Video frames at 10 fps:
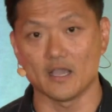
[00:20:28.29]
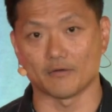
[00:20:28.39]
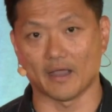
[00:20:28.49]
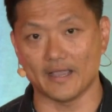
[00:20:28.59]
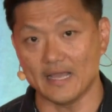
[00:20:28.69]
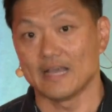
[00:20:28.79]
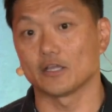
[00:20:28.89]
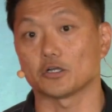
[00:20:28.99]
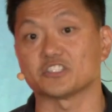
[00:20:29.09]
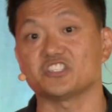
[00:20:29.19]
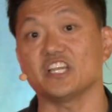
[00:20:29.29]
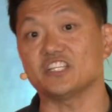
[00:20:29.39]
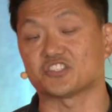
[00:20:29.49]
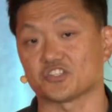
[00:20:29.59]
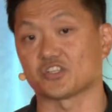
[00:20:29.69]
right? They are to
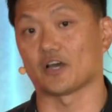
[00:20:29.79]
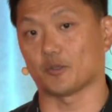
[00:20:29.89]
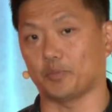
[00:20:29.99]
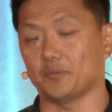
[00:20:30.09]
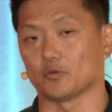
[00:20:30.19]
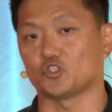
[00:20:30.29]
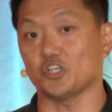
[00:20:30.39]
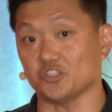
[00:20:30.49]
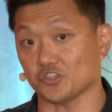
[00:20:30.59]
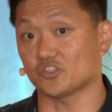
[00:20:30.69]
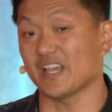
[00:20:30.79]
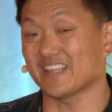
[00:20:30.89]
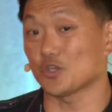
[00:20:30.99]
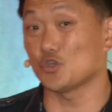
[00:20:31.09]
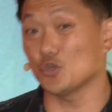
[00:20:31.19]
teach this to other people. Jesus is saying
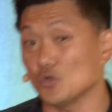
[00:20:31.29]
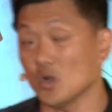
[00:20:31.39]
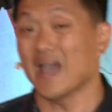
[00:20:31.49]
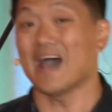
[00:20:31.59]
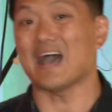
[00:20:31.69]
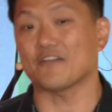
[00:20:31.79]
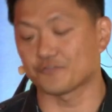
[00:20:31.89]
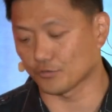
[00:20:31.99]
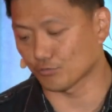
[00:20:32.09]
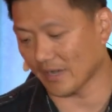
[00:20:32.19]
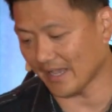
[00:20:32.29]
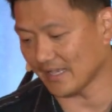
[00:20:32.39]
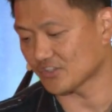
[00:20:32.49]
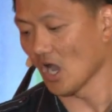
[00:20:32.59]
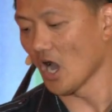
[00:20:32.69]
that you have to
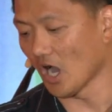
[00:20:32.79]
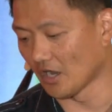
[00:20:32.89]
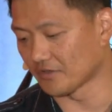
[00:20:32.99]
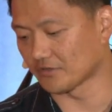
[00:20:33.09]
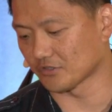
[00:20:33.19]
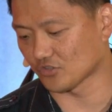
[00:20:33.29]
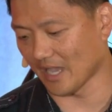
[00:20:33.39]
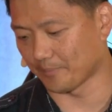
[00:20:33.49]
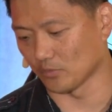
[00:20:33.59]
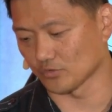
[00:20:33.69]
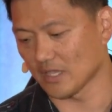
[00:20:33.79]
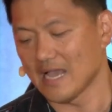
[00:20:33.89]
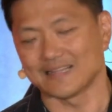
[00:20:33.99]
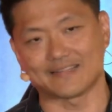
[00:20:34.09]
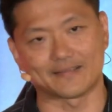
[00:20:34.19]
raise other disciples.
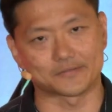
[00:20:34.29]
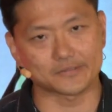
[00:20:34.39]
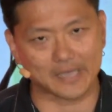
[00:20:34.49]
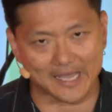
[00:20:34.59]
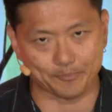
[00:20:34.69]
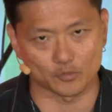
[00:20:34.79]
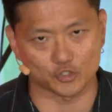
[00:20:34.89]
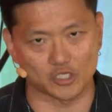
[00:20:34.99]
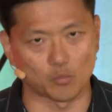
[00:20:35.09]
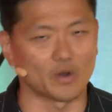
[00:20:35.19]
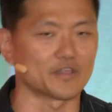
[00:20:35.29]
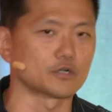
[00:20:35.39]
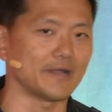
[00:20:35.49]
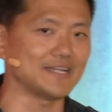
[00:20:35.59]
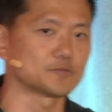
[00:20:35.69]
That discipleship, one of the
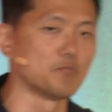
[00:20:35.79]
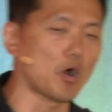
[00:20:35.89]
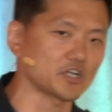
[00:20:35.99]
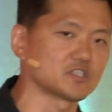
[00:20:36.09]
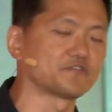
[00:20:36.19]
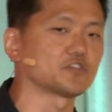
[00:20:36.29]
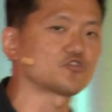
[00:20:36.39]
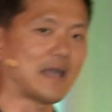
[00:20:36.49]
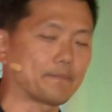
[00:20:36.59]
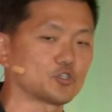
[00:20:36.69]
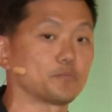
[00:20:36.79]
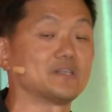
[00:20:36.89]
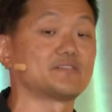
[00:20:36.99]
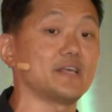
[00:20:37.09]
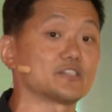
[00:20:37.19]
greatest marks of discipleship
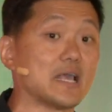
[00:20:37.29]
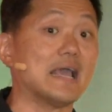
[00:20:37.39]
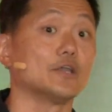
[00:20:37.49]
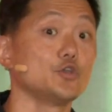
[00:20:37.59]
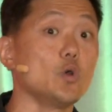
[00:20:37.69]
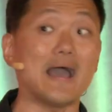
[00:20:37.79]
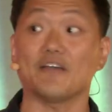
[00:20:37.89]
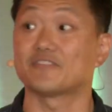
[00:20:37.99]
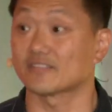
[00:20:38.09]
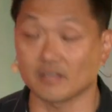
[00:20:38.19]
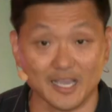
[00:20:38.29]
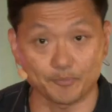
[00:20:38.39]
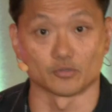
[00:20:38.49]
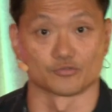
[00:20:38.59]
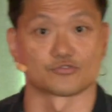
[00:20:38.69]
is this you have
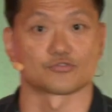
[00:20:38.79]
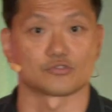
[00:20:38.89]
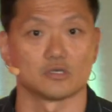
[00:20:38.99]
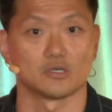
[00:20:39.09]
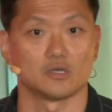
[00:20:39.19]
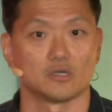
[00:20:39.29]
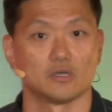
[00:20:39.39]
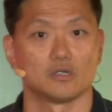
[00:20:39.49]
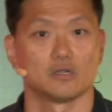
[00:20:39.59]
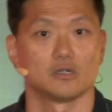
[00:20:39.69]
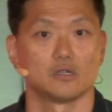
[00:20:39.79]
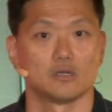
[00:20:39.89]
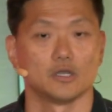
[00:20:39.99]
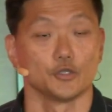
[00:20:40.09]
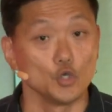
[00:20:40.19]
disciples.
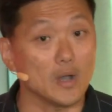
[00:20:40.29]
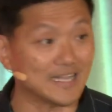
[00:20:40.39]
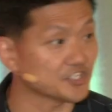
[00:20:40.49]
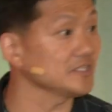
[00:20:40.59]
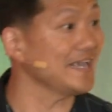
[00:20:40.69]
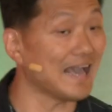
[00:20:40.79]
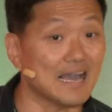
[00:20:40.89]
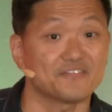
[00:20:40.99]
You actually have